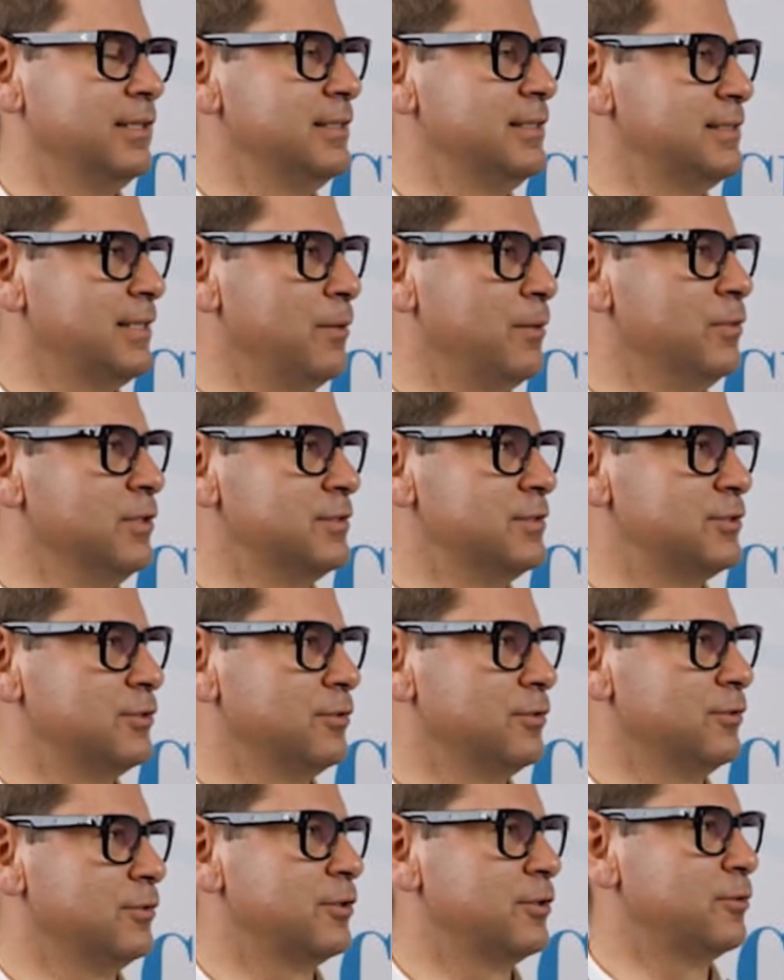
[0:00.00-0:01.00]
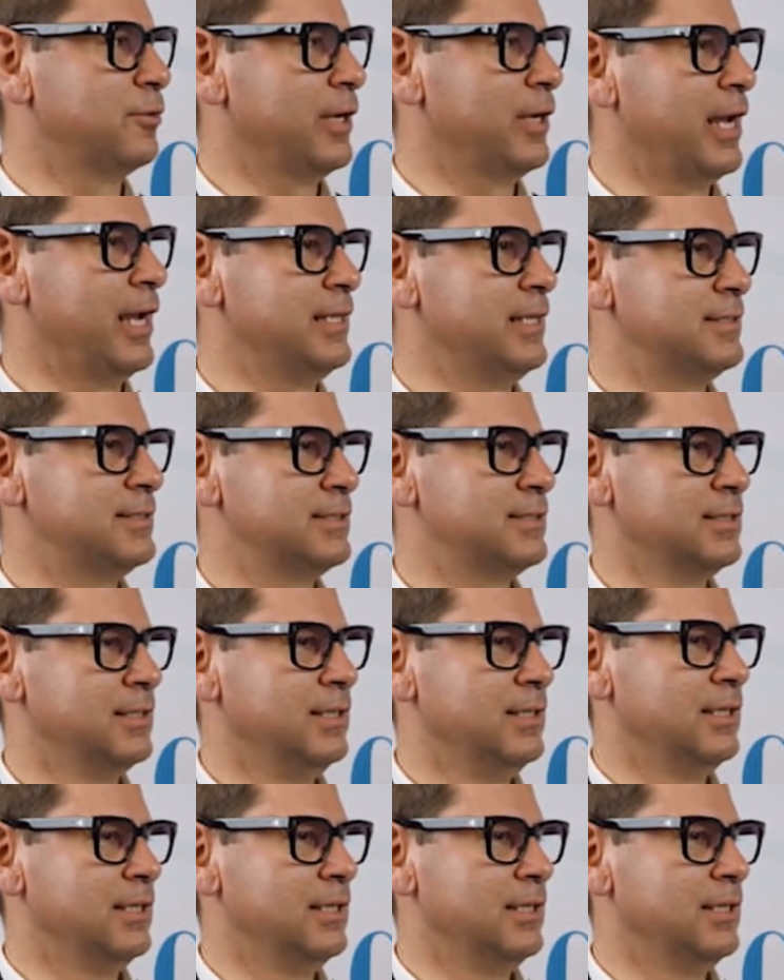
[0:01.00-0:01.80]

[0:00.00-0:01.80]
is able to create